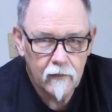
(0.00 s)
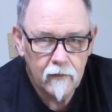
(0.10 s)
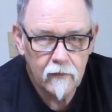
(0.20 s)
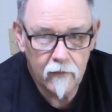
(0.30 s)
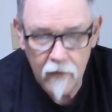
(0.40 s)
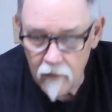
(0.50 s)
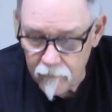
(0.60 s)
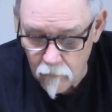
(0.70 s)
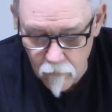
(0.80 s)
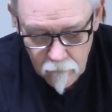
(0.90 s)

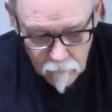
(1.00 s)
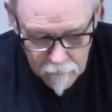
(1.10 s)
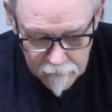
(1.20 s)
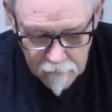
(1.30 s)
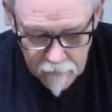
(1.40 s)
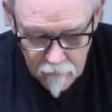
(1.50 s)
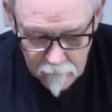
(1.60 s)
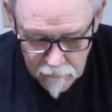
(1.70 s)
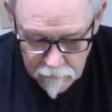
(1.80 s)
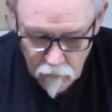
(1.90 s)
Therefore, we can get a
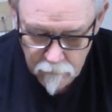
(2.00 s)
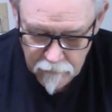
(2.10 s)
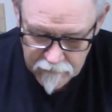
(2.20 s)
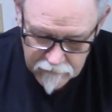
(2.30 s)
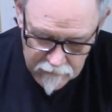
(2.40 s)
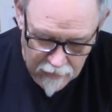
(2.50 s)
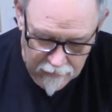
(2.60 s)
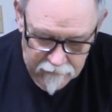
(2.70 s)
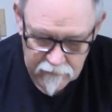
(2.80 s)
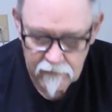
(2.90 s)
much more
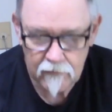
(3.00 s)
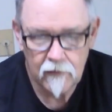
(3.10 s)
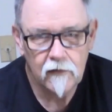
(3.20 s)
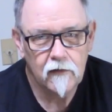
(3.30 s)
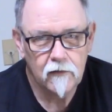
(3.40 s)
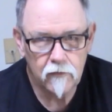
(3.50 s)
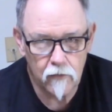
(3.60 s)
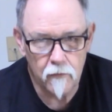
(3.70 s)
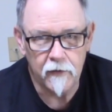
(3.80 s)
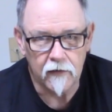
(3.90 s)
precise
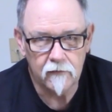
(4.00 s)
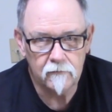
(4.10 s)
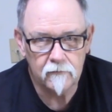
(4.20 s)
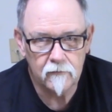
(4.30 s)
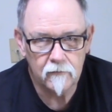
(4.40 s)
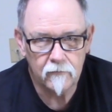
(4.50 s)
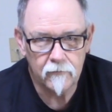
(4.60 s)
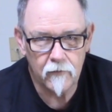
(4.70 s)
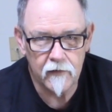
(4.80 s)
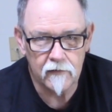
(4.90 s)
grouping
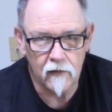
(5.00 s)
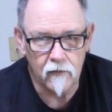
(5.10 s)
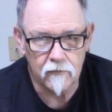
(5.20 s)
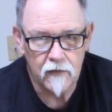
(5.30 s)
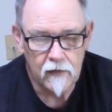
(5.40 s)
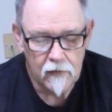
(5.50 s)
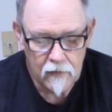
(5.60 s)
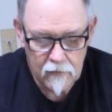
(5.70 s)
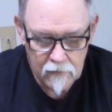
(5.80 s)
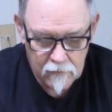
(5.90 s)
for these loads.
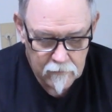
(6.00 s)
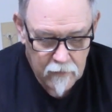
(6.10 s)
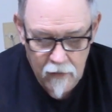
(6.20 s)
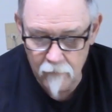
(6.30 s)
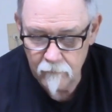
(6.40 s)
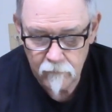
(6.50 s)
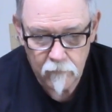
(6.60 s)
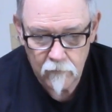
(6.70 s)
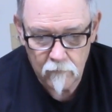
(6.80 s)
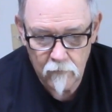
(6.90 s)
Now,
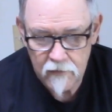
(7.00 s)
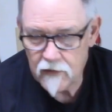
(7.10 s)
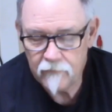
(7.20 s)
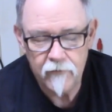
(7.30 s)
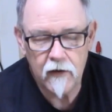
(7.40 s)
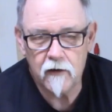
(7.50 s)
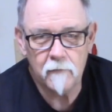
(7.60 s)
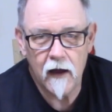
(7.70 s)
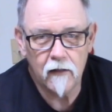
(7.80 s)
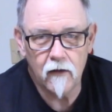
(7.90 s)
once I figure
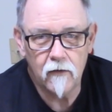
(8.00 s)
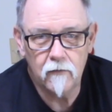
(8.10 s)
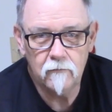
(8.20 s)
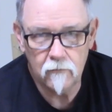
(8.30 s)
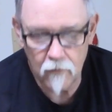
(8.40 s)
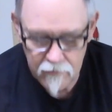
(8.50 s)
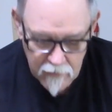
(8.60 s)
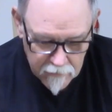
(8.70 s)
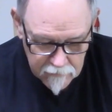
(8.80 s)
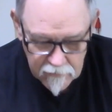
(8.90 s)
my load, once
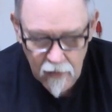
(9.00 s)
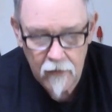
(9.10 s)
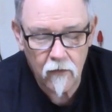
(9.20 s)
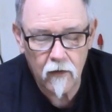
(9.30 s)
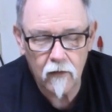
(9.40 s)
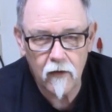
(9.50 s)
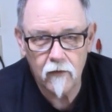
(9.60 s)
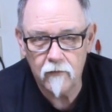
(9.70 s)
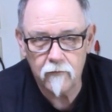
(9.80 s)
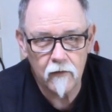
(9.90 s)
I decide on a
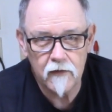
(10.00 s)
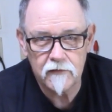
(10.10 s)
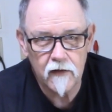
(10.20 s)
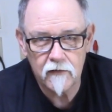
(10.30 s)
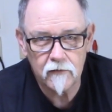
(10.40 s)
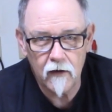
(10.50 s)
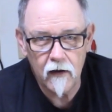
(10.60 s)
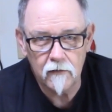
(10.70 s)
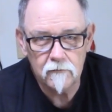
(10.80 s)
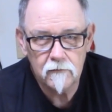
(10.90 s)
load, if one of these does great,